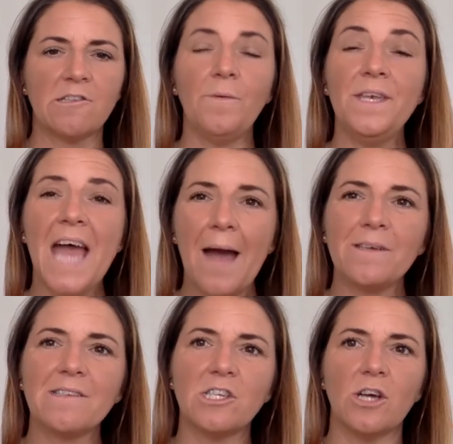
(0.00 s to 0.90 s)
So now
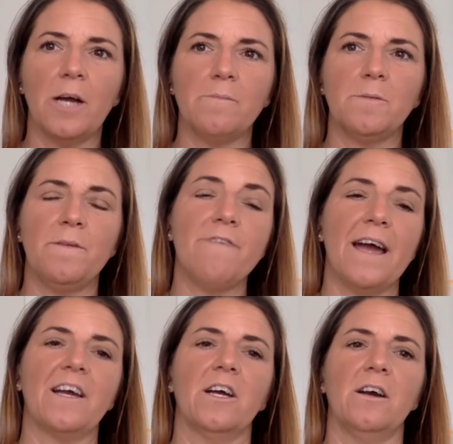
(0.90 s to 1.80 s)
is the time to be
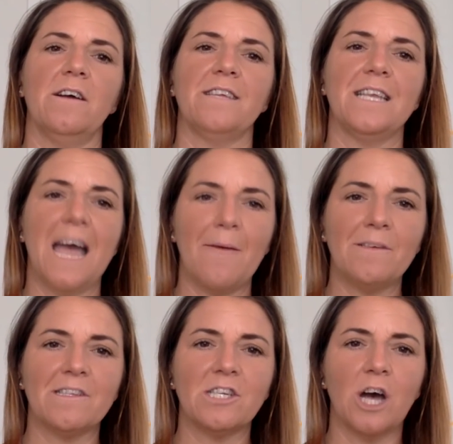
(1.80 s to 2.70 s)
recognizing. Now
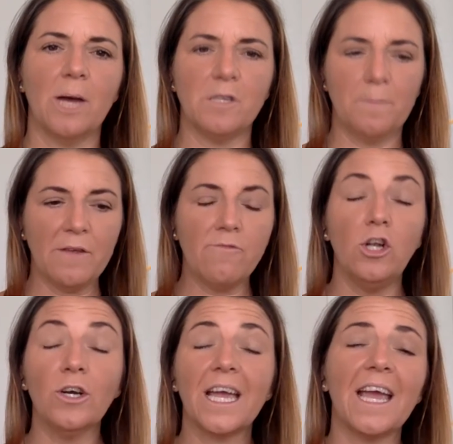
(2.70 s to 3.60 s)
is the time to be
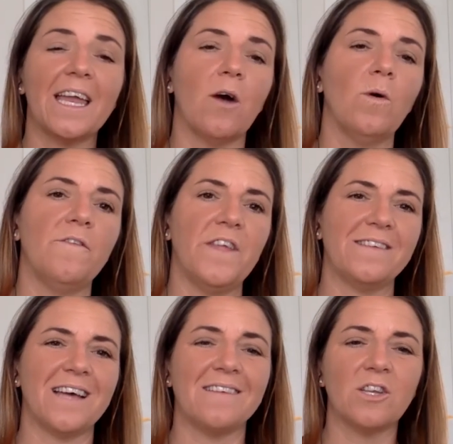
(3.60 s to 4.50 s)
looking at all of
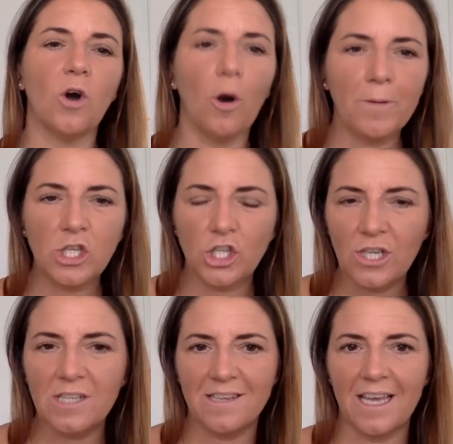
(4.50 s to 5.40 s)
this as an
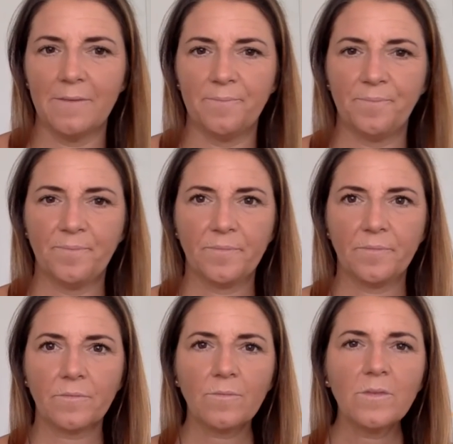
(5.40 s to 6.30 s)
opportunity.
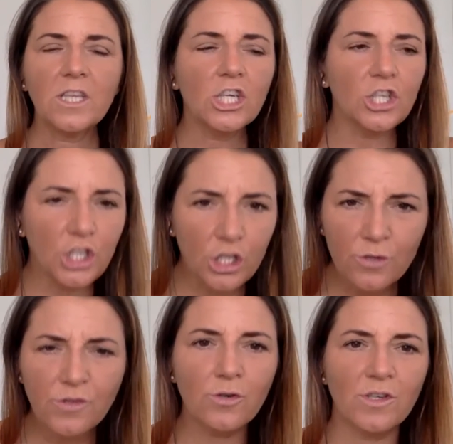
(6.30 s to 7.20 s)

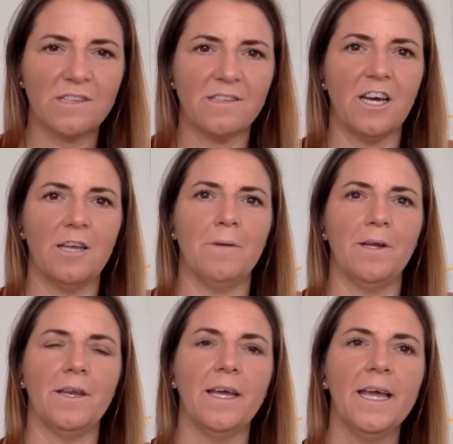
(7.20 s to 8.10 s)
Use your
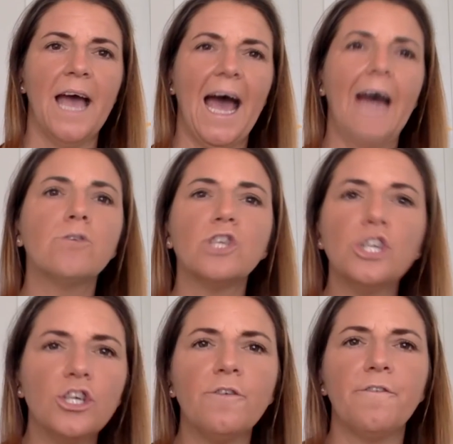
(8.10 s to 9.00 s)
discernment. How do
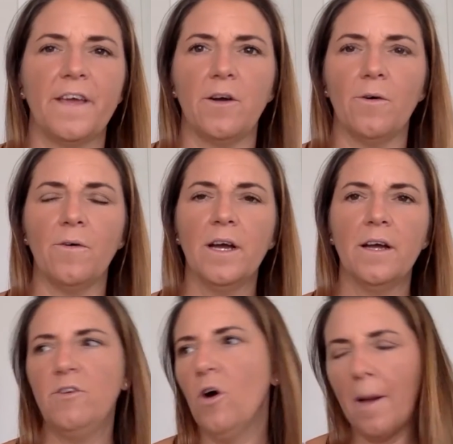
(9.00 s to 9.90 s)
you feel?
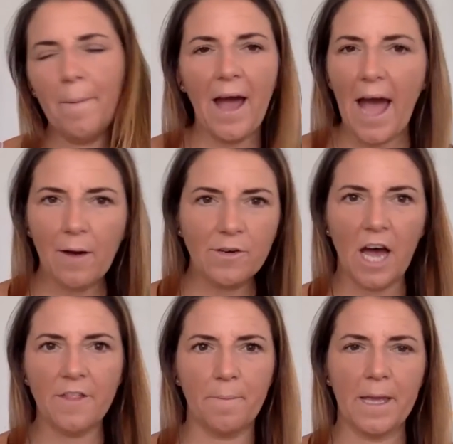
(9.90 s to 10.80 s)
not about how do
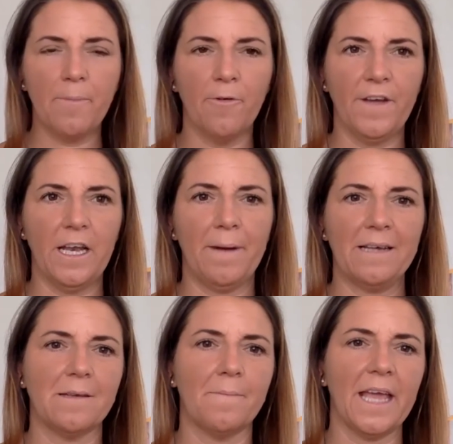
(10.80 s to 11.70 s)
other people feel
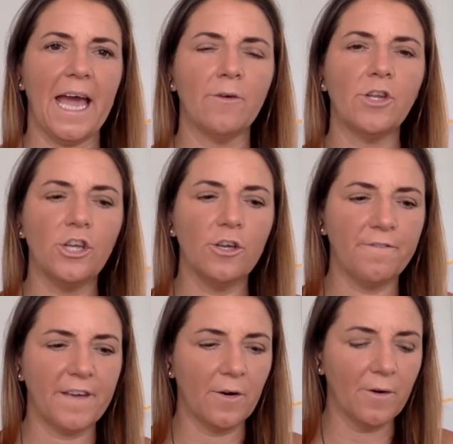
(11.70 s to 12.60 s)
about something. How do you
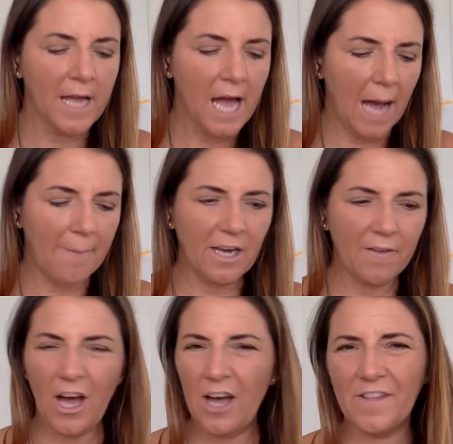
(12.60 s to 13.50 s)
feel? I mean,
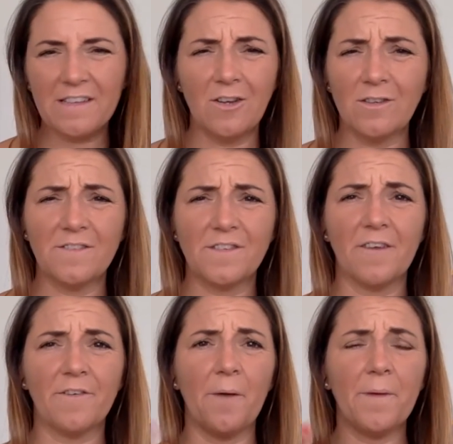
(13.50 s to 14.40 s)
I've heard there's lots of
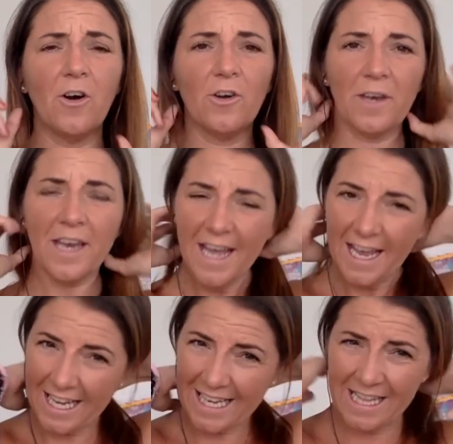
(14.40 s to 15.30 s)
stuff going on,
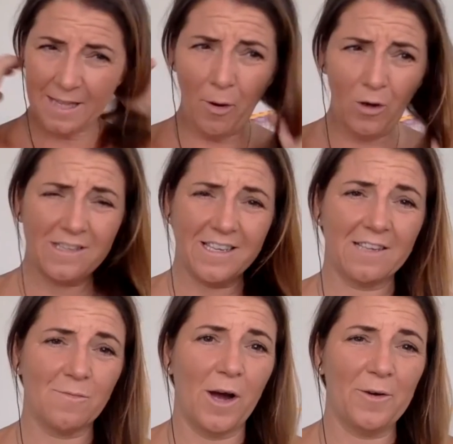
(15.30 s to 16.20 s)
like in the
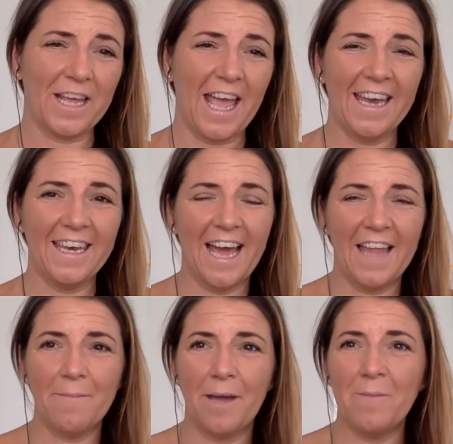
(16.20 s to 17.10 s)
politics world again
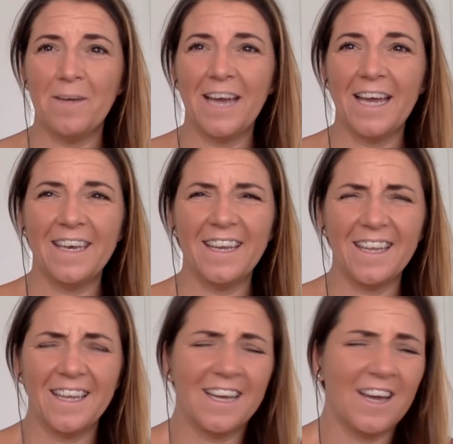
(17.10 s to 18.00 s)
at the moment. And,
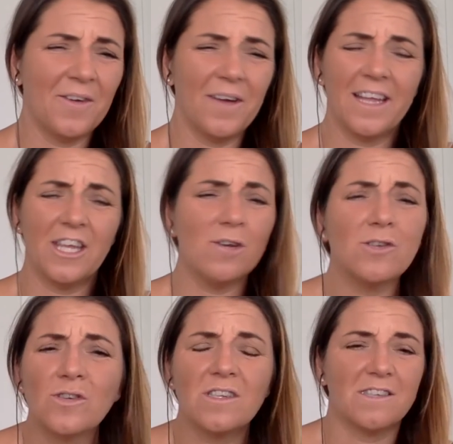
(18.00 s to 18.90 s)
you know,
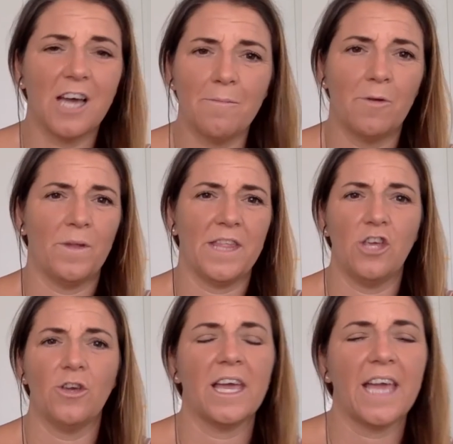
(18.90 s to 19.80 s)
use your discernment with
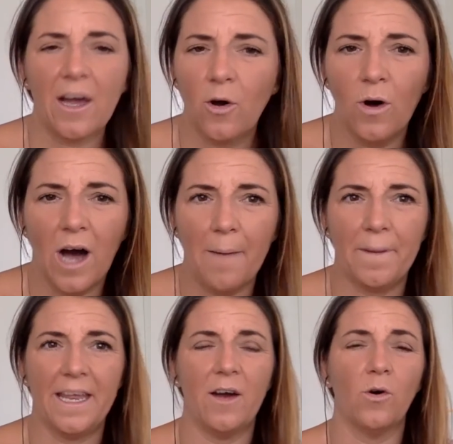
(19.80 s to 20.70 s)
it. You can get caught
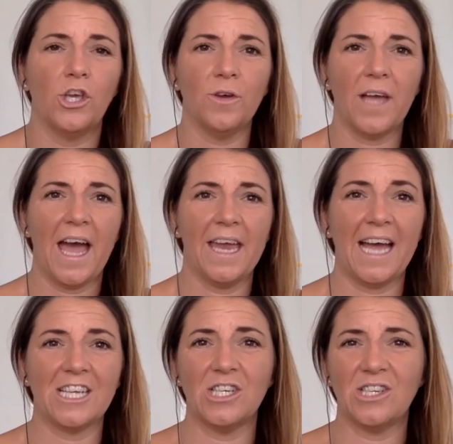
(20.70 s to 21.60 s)
up in it, or you can
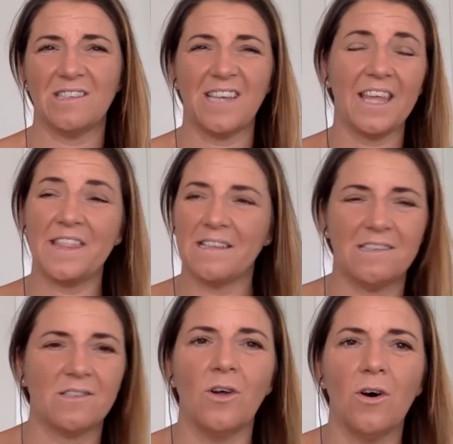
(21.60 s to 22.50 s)
actually just say, this
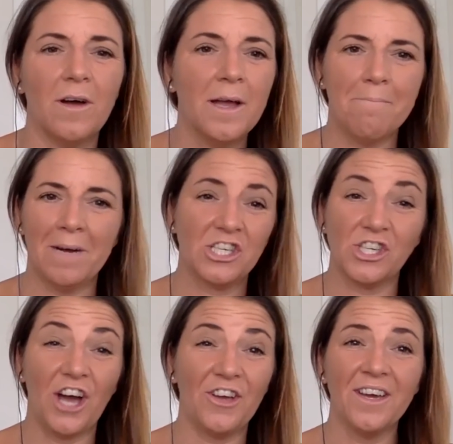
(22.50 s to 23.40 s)
is not my
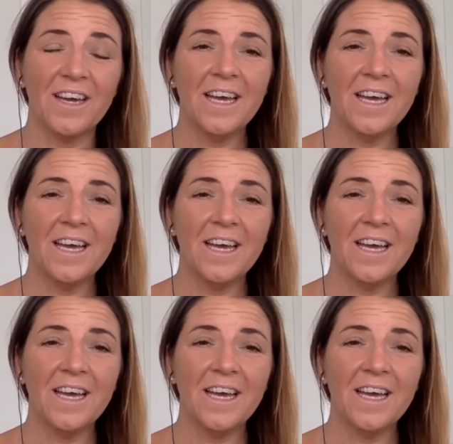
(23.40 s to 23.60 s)
show.